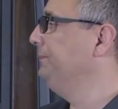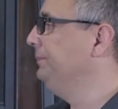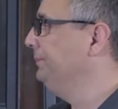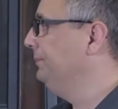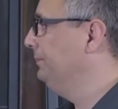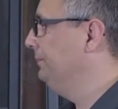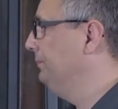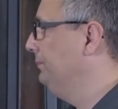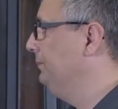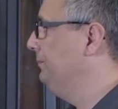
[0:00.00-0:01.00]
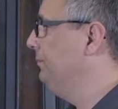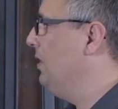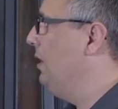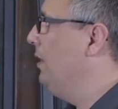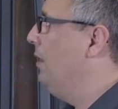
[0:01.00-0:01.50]

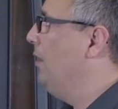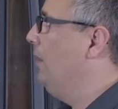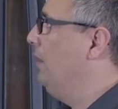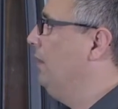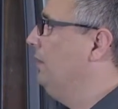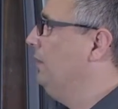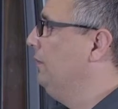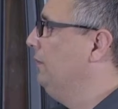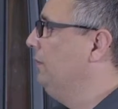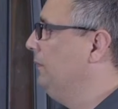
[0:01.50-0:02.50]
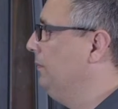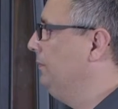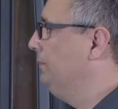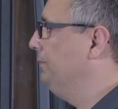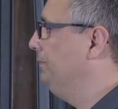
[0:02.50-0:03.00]

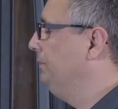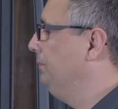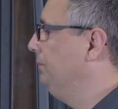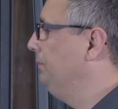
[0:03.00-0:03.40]
(no one is talking)